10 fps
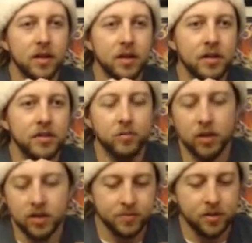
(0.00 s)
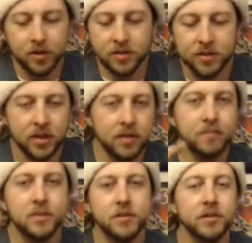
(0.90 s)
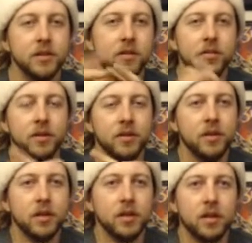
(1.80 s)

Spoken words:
And she walks up all the steps, you know, and